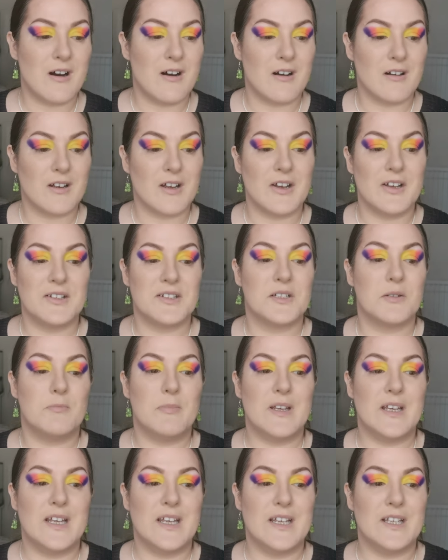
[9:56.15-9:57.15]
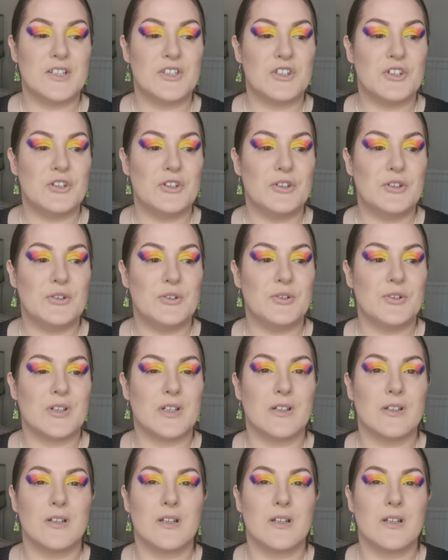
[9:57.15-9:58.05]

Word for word: are going to be to